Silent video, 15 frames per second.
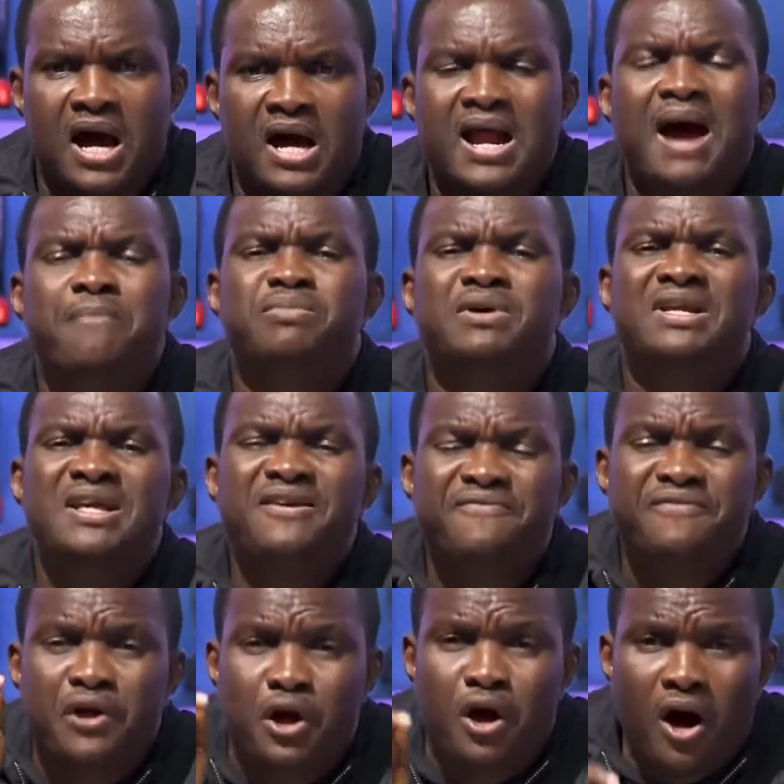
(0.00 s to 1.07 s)
And I
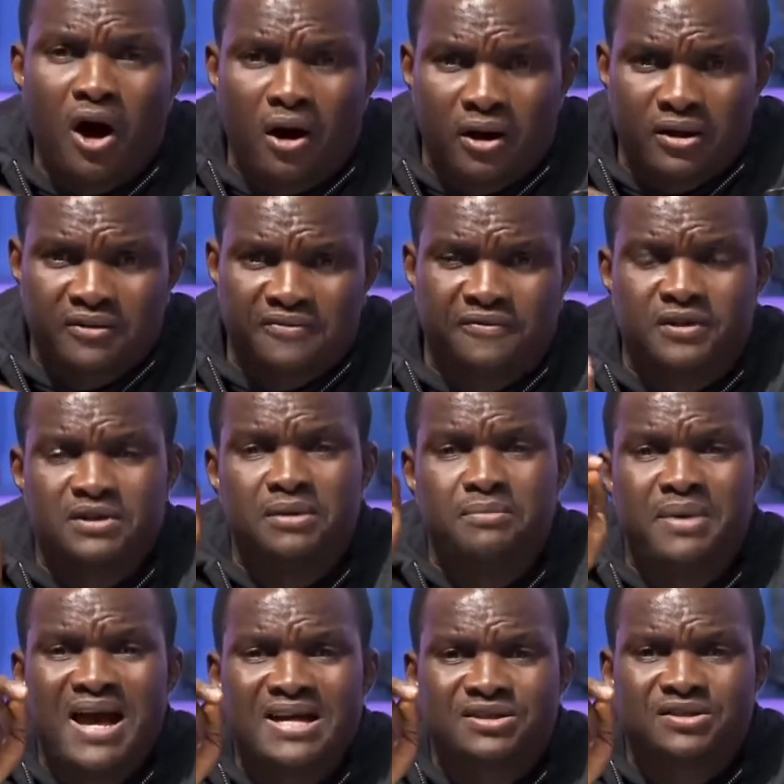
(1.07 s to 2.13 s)
believe God for
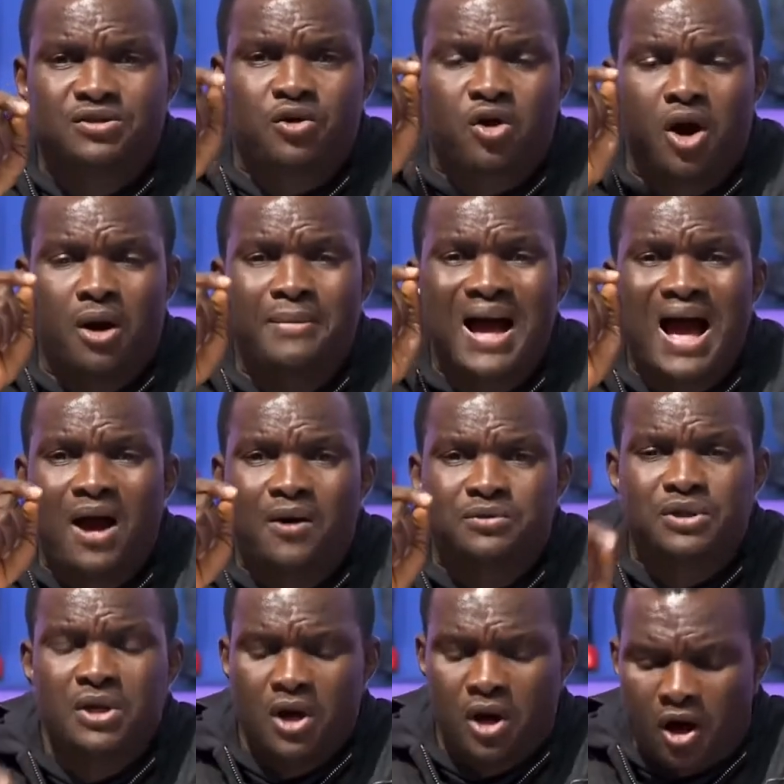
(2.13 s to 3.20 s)
the best to come
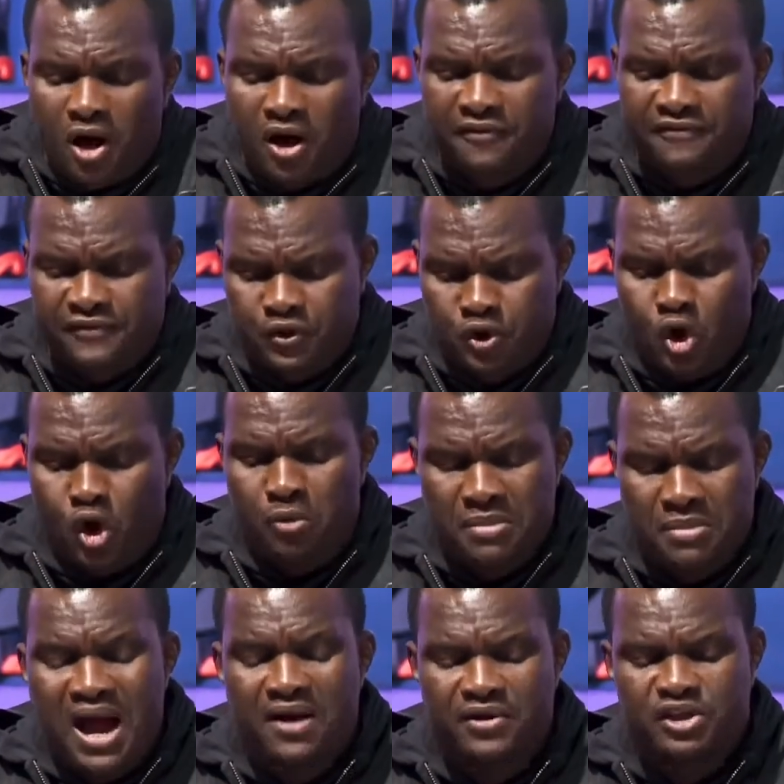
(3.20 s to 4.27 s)
out of your
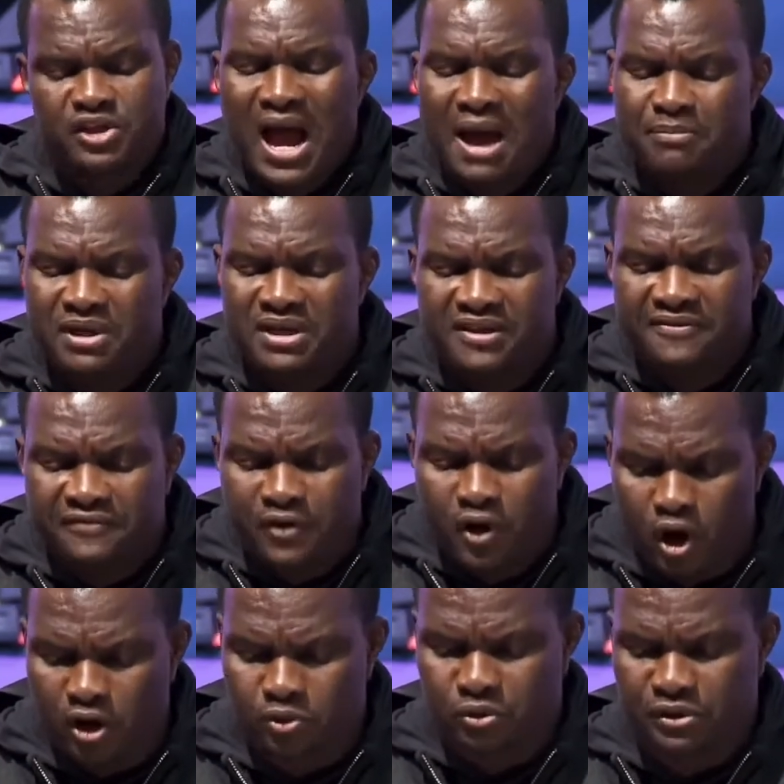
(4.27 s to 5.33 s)
marriage. I believe
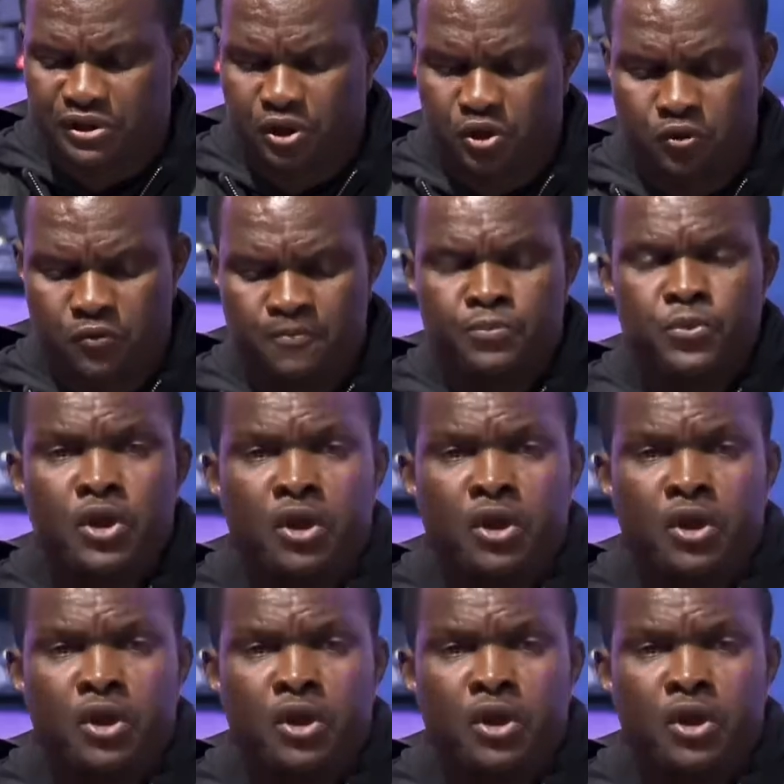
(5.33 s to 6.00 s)
God with you.